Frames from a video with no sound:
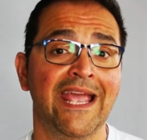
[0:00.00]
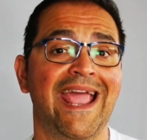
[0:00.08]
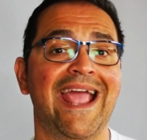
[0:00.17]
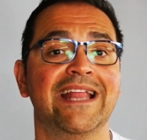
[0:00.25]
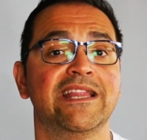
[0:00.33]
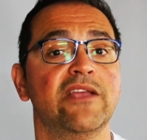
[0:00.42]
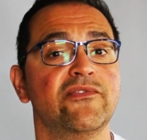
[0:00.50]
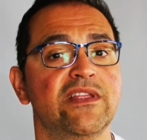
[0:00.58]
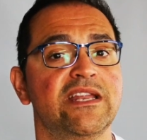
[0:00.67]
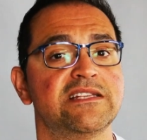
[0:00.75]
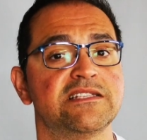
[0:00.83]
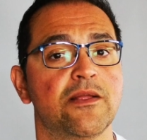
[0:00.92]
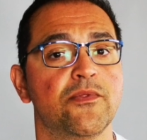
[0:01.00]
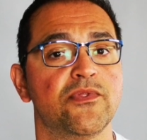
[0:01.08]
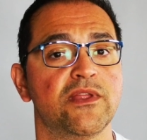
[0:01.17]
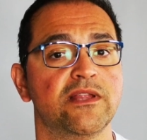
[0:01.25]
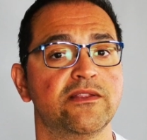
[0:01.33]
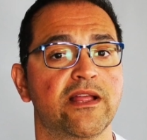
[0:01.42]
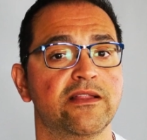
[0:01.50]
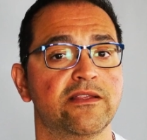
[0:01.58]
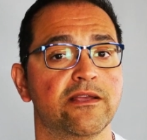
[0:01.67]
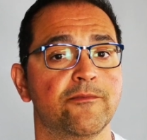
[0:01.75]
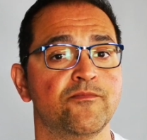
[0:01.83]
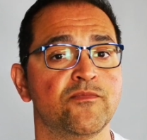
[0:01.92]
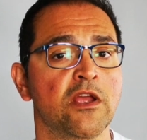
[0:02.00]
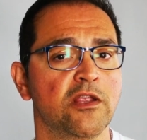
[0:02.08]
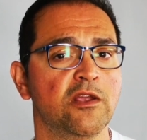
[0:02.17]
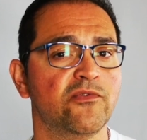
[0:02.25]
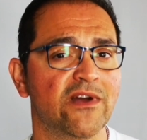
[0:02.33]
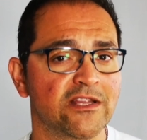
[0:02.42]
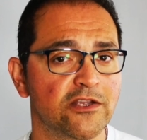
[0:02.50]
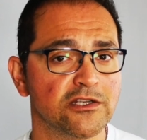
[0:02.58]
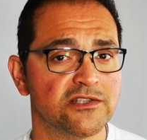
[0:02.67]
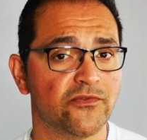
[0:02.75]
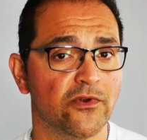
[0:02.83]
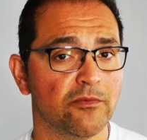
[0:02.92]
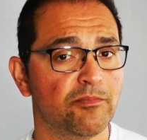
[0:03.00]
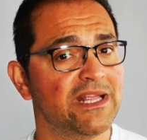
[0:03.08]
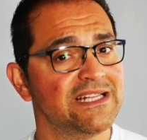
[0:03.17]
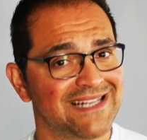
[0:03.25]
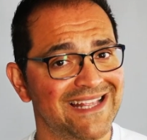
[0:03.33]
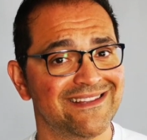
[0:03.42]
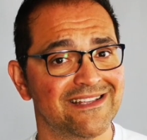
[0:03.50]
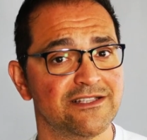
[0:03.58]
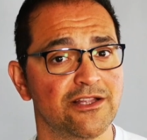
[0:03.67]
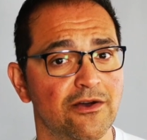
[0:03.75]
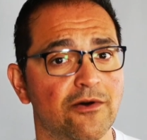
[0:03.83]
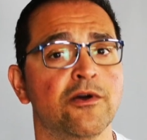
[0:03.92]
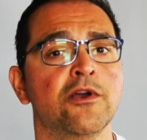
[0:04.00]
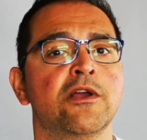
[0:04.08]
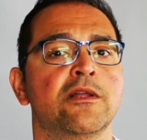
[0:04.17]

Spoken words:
and if there is something that you find useful, please let us know.